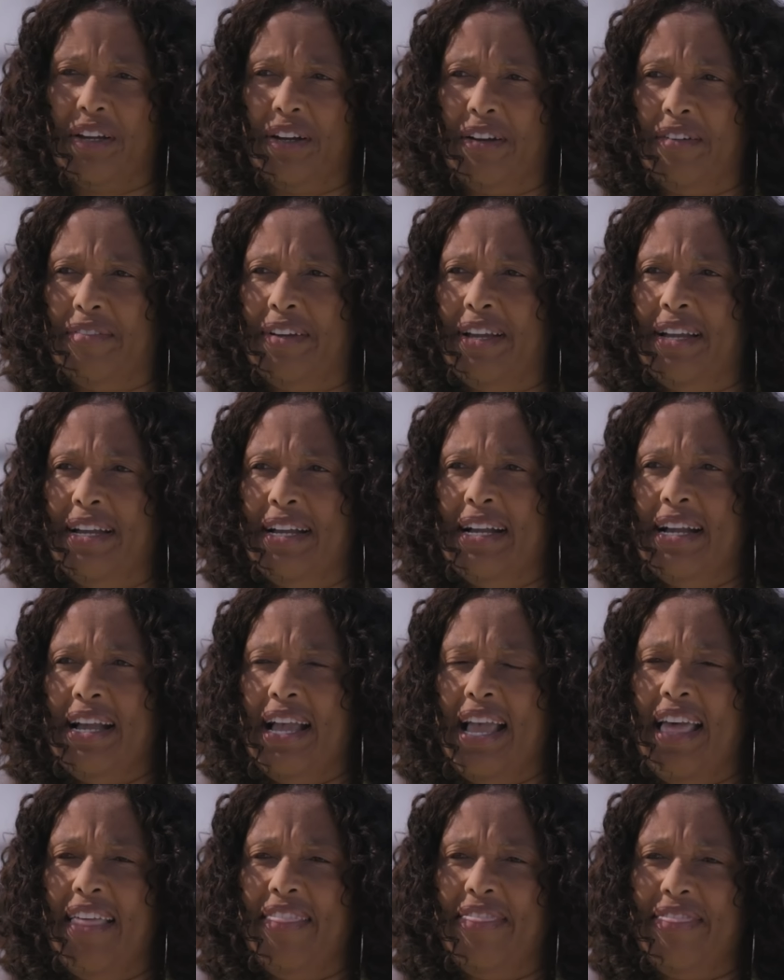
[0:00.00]
of,
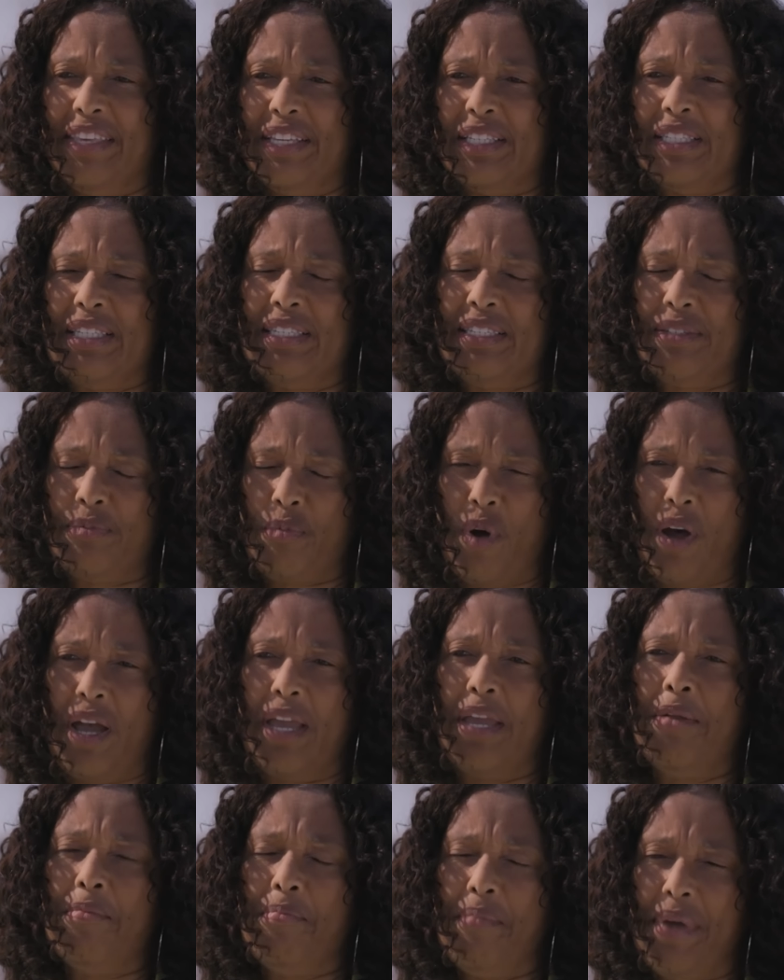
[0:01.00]
and this is why
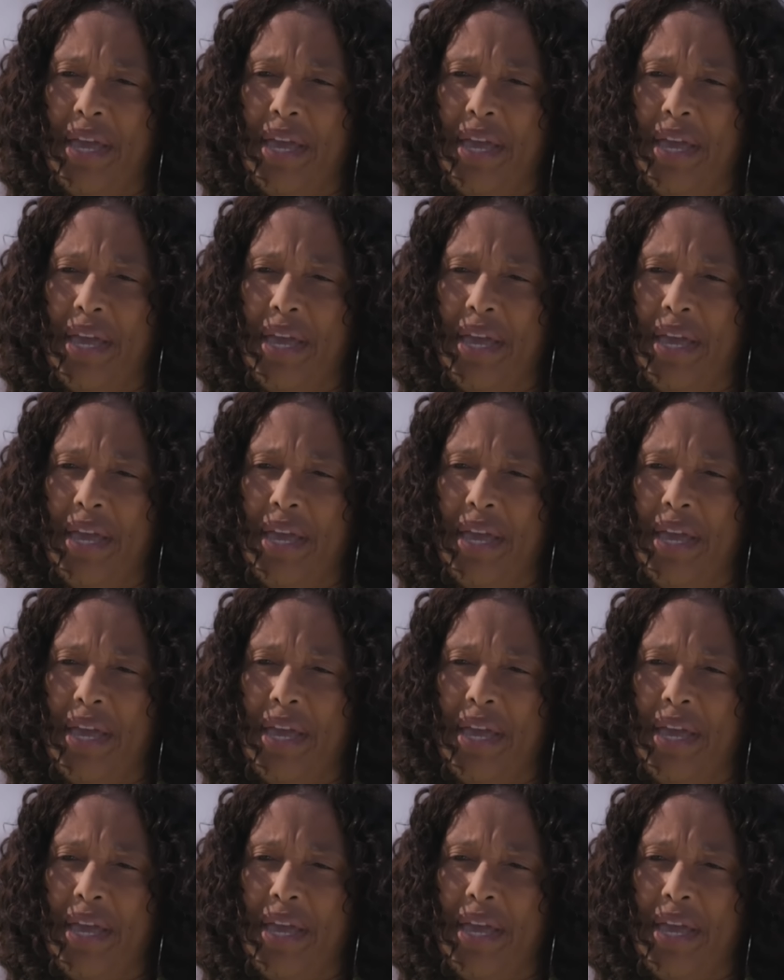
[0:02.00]
it